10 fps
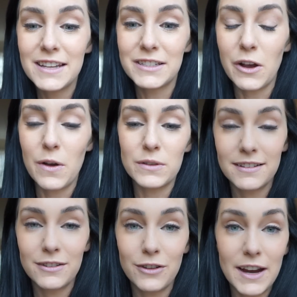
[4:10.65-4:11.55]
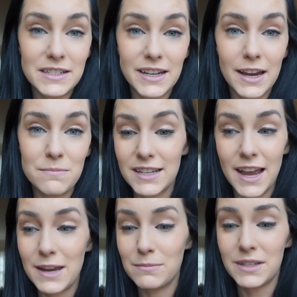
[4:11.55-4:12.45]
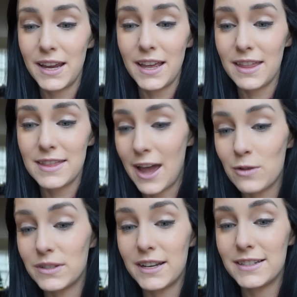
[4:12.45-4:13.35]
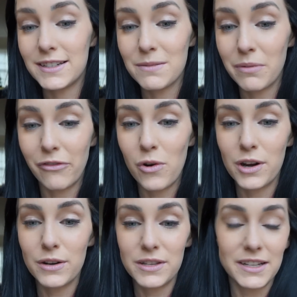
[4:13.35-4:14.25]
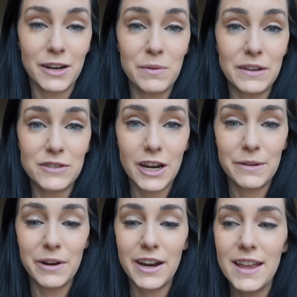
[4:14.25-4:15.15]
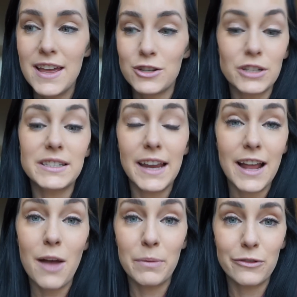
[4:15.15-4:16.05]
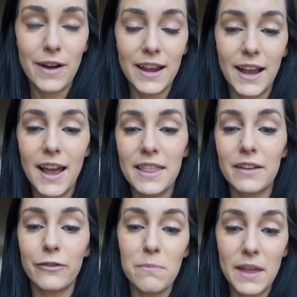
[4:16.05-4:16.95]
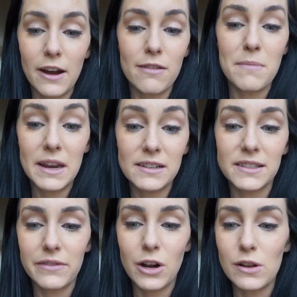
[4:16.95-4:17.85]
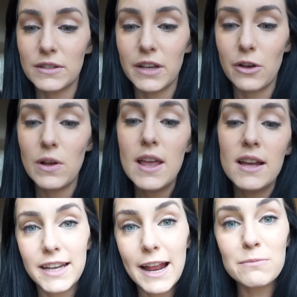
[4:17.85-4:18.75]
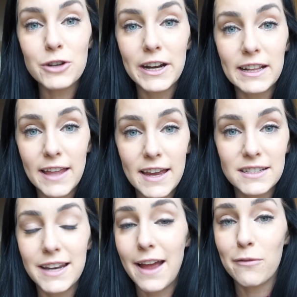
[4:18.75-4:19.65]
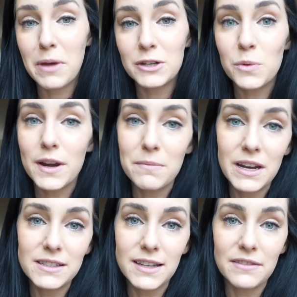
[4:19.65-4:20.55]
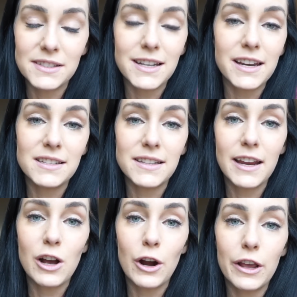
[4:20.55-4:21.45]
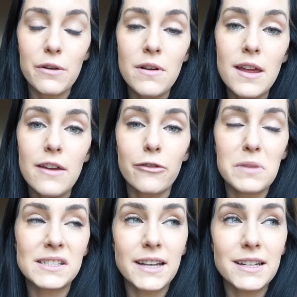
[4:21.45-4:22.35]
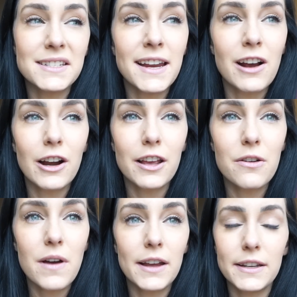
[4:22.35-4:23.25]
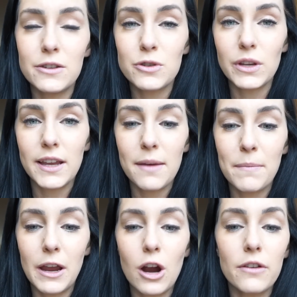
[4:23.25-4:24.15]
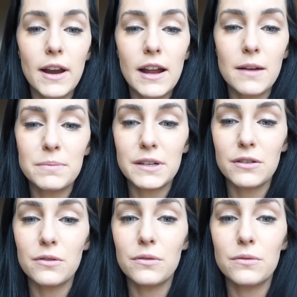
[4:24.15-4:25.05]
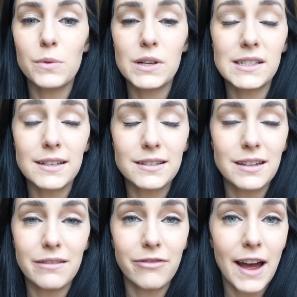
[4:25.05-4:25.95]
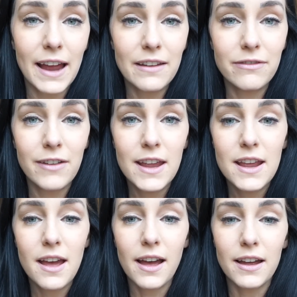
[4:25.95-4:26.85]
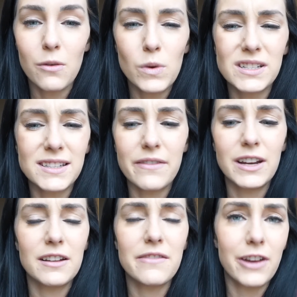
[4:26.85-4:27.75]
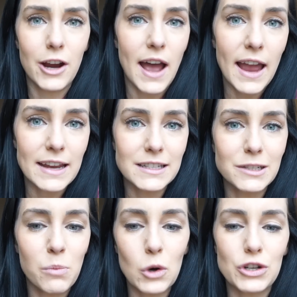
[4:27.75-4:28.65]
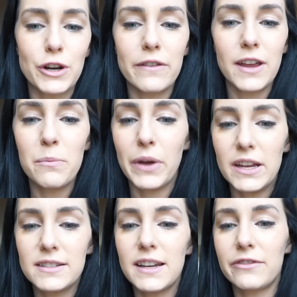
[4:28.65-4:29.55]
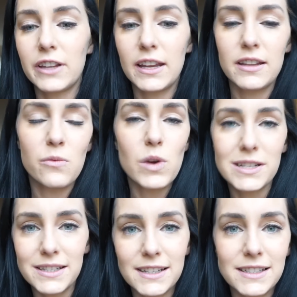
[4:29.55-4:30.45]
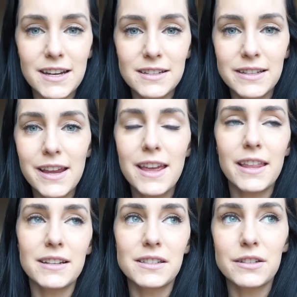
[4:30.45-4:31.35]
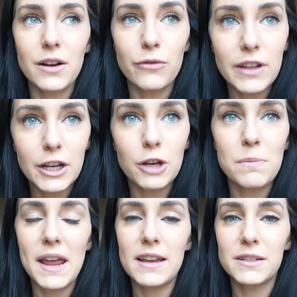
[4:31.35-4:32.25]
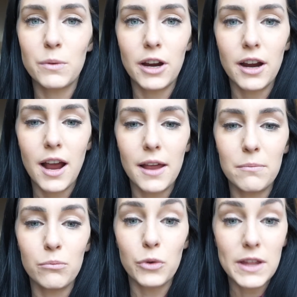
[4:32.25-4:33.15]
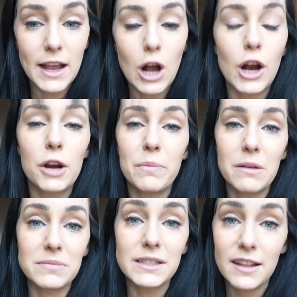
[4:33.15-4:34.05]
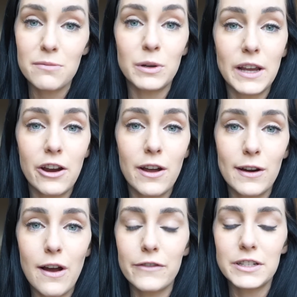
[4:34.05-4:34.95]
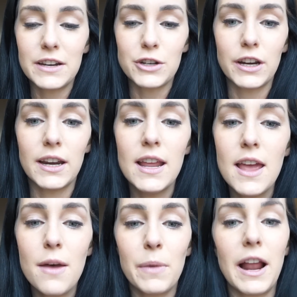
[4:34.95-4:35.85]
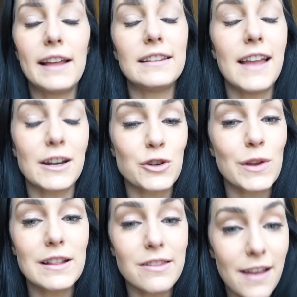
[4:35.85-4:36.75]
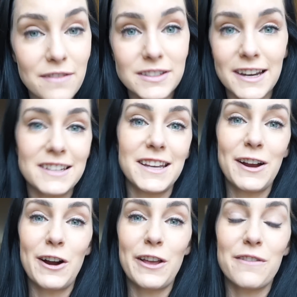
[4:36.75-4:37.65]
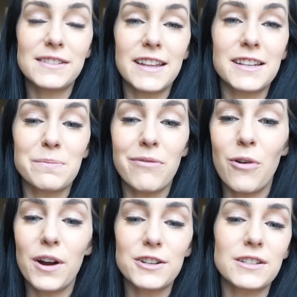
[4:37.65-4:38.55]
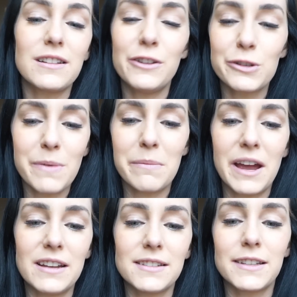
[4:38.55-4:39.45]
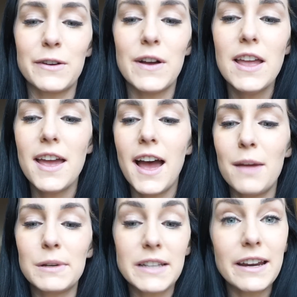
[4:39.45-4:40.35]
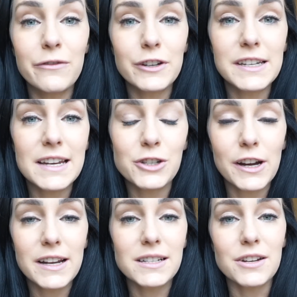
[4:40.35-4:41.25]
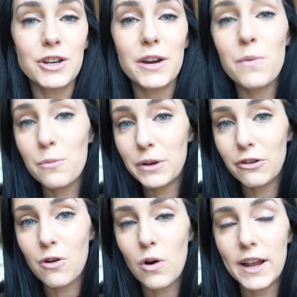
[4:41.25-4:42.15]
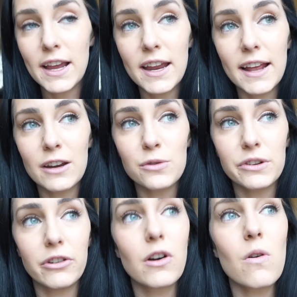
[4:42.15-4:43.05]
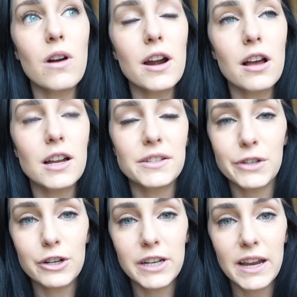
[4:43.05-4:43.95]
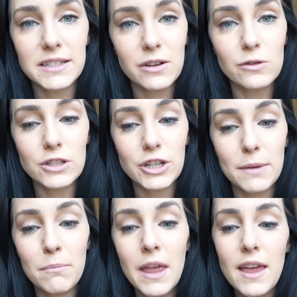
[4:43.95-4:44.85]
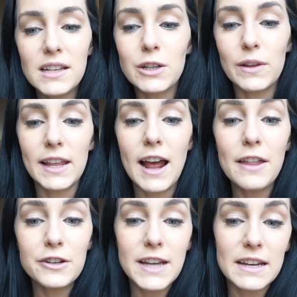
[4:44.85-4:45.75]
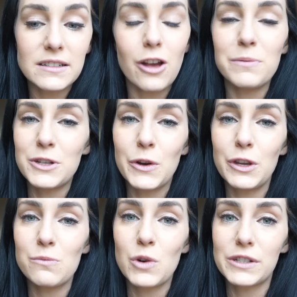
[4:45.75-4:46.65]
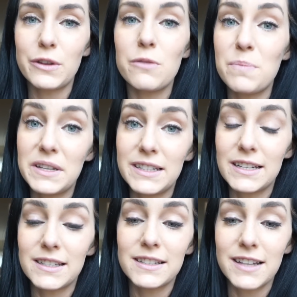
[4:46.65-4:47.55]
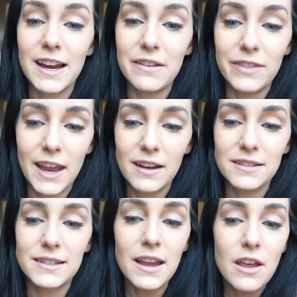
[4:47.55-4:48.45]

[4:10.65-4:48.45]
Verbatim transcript: So it's grind time times like 1,000 before the second week of January just to get it up and running, and then from there the maintenance of it all. So today I'm training legs and I have about 20 minutes of steady state cardio. For my steady state cardio, I usually get my heart rate up to 165. 170 on the very highest portion of it, but definitely in the 160s. That's a really good pace where I'm breathing hard, but I'm still able to carry on a conversation. But I actually love steady state cardio. I've said this before, it just clears my mind. So I'm excited for today's training session. I won't be recording it. I can only record on certain days at Gold's Gym. So on the other days, I'll be showing you more so the business side of things.